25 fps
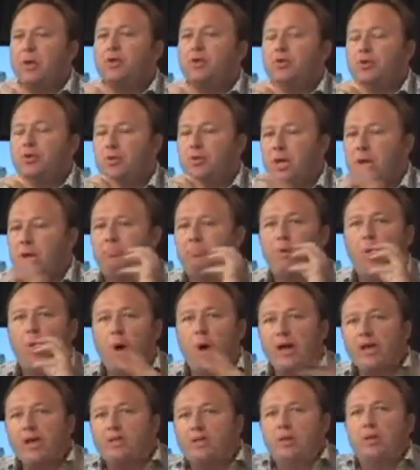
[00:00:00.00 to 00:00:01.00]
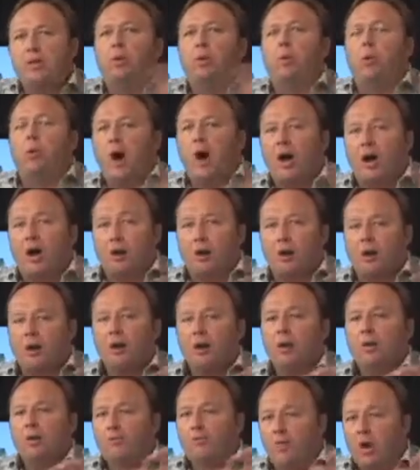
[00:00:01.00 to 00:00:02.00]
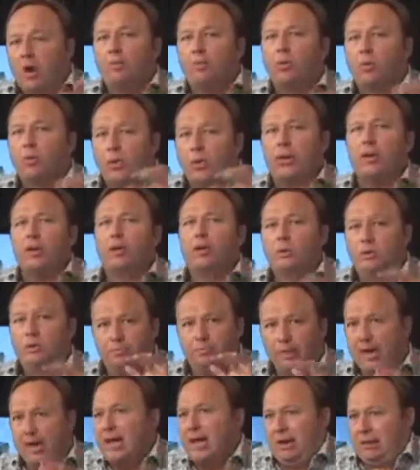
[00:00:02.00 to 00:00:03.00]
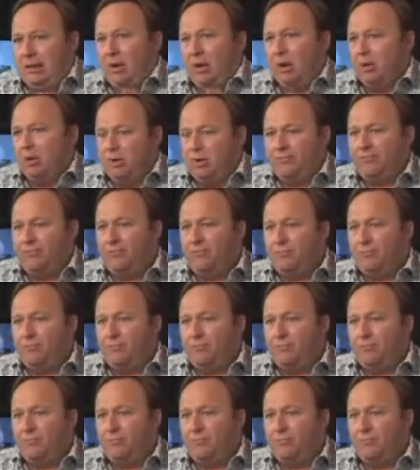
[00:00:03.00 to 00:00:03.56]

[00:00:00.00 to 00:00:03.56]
to then poison the water from a real debate. But